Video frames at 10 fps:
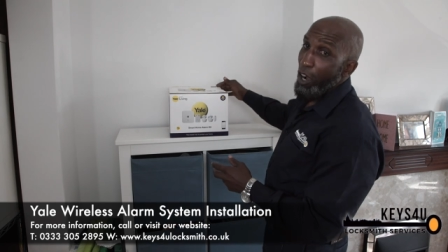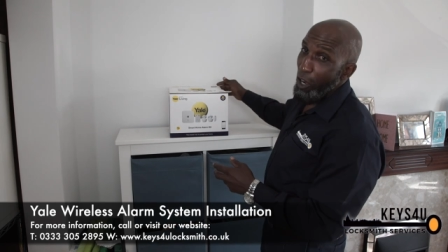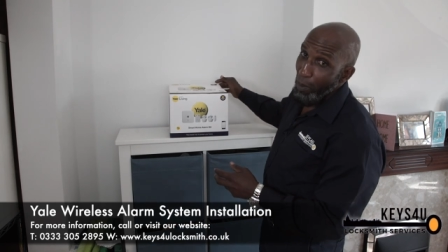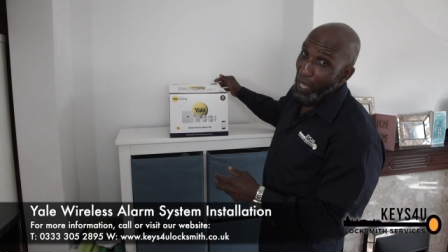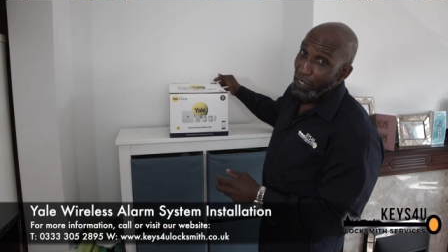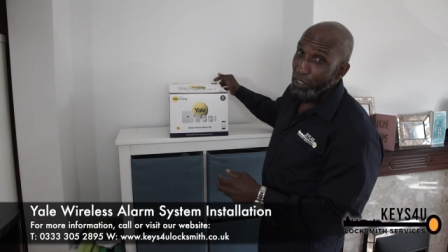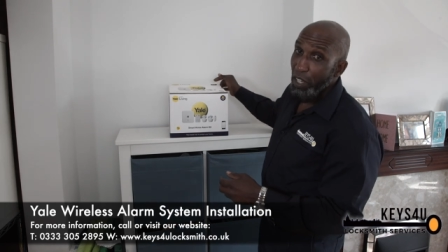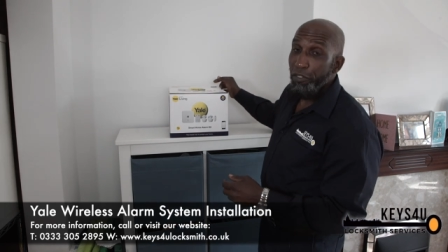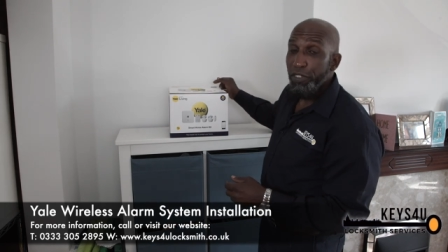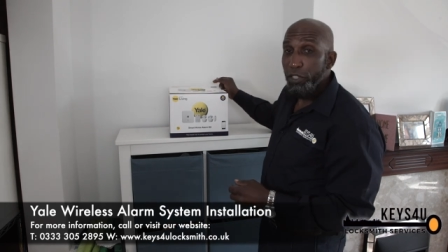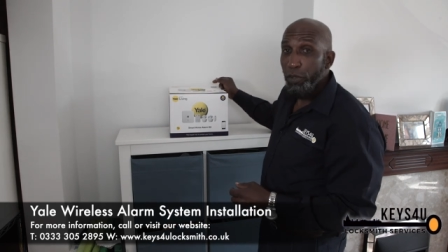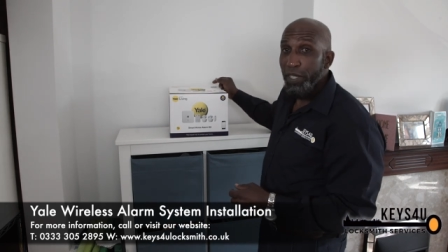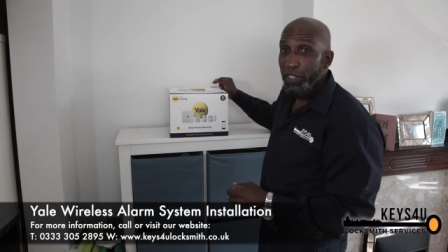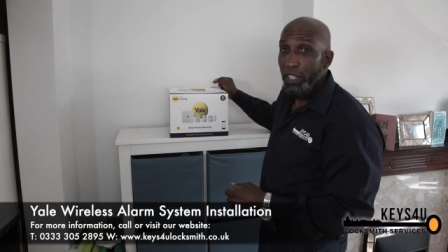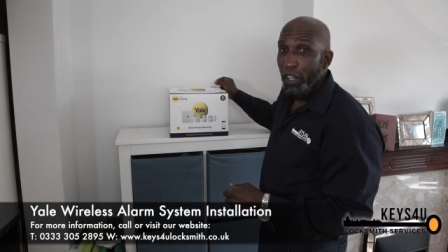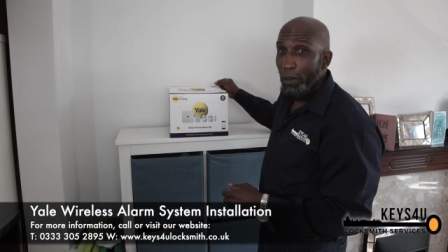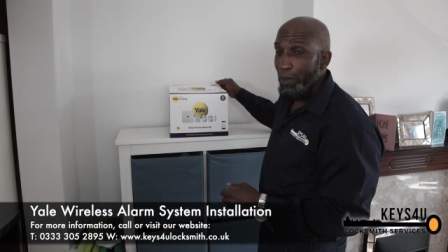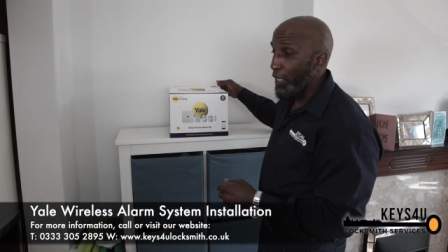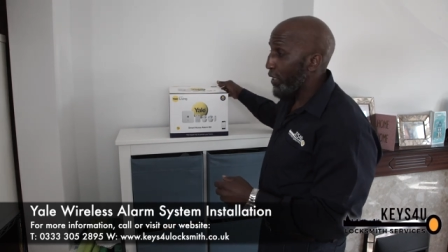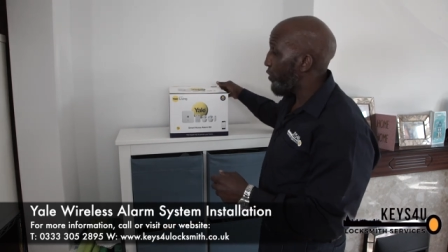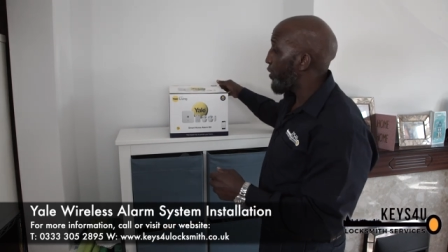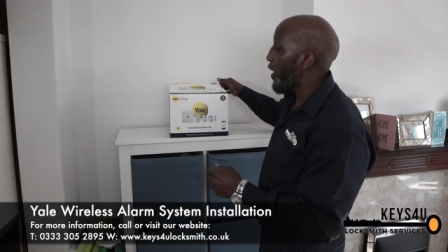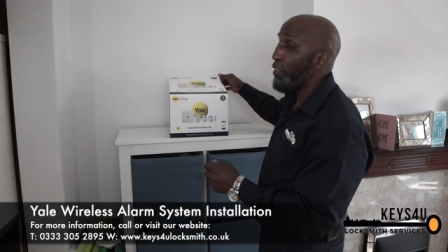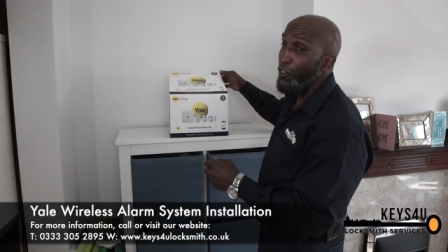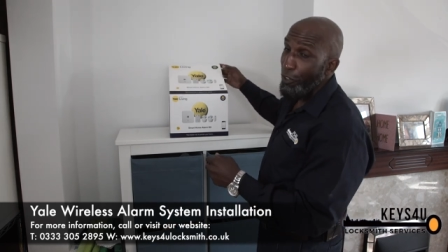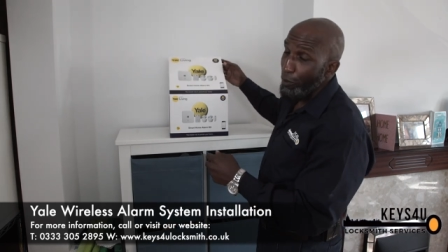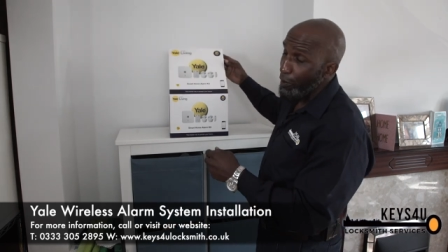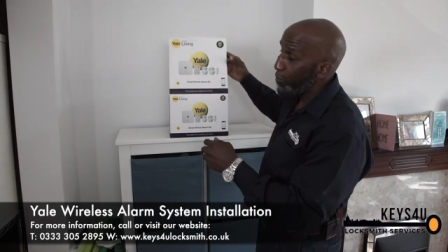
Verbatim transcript: Home SR320 alarm kit, you get the following